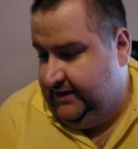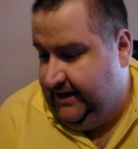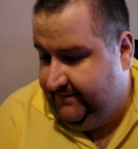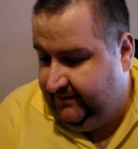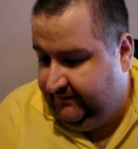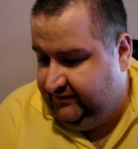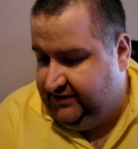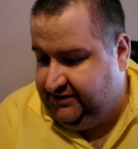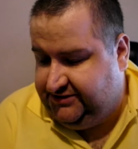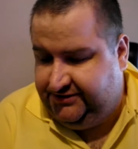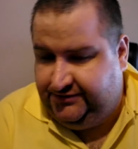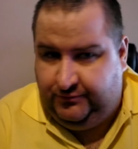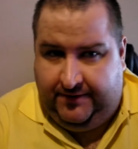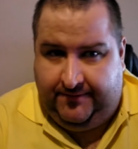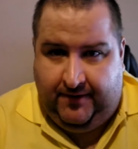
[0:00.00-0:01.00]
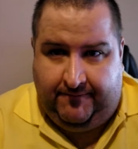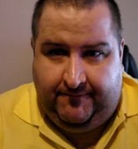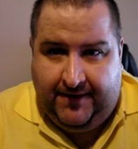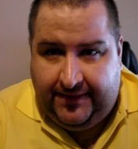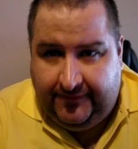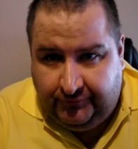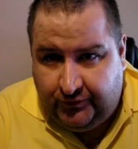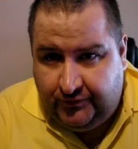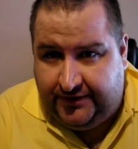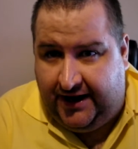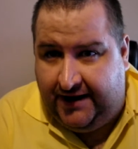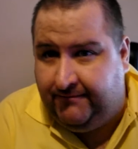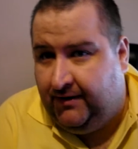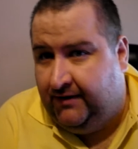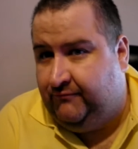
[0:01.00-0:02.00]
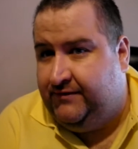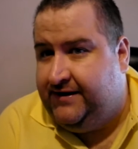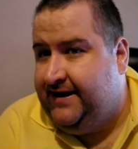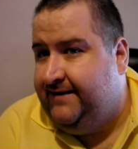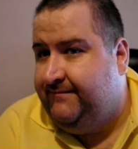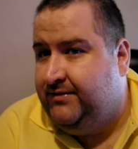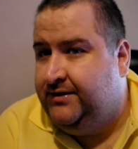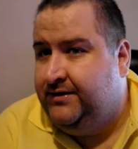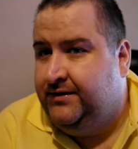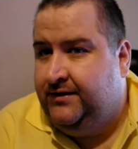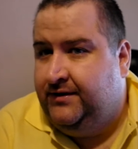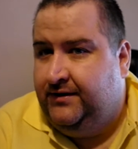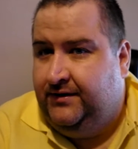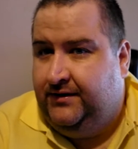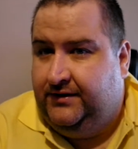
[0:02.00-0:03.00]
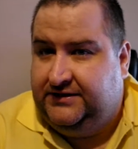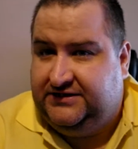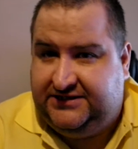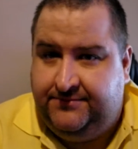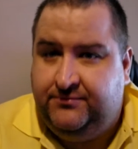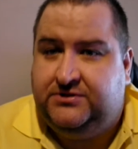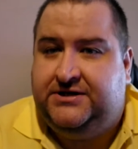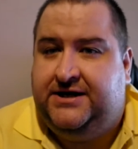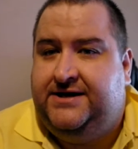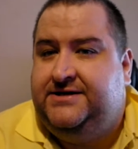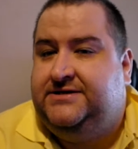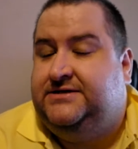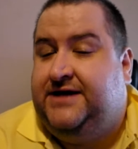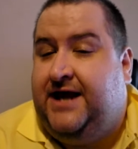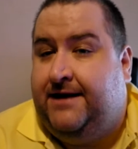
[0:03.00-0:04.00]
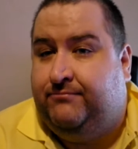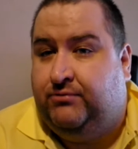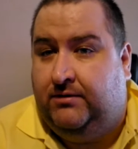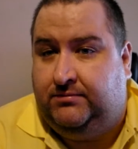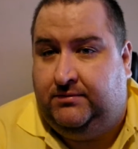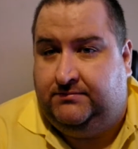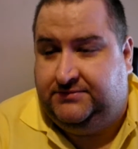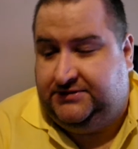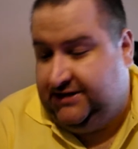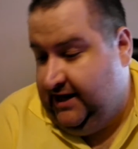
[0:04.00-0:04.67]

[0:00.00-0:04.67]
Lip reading: bit of an issue where my motherboard and my RAM simultaneously had problems.